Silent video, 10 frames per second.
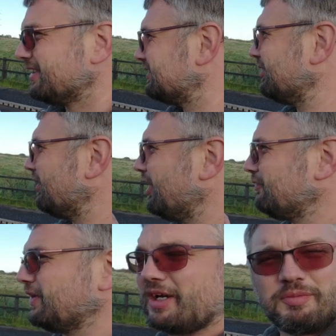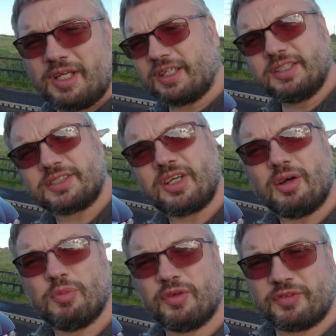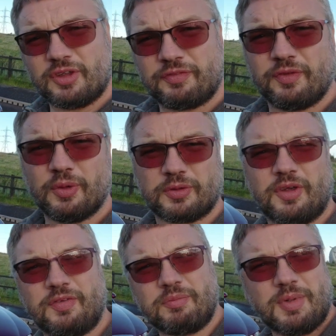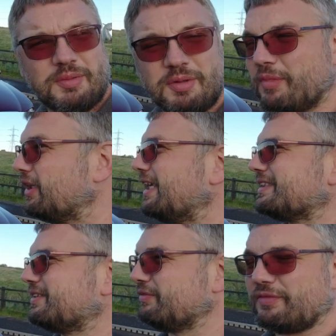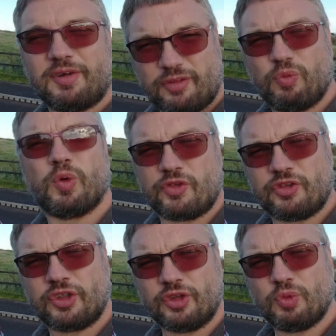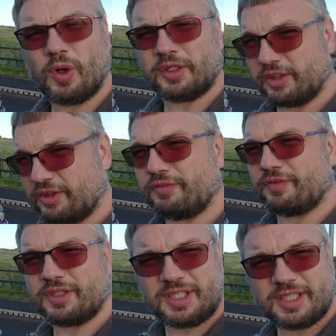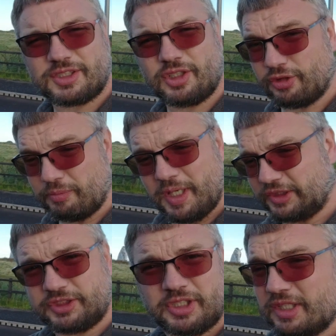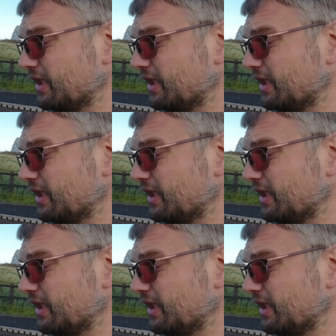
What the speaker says: So I think I'm liking this car more than I thought. I think maybe my last 75 wasn't a good one. I know third gear synchromesh,